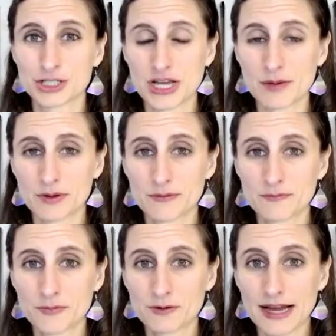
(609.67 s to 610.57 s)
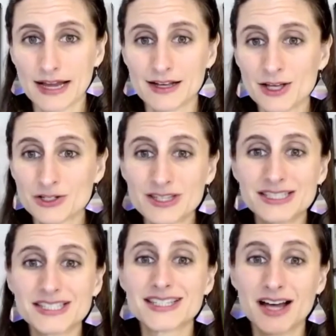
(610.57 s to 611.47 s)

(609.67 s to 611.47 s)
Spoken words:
ship, right? So this is the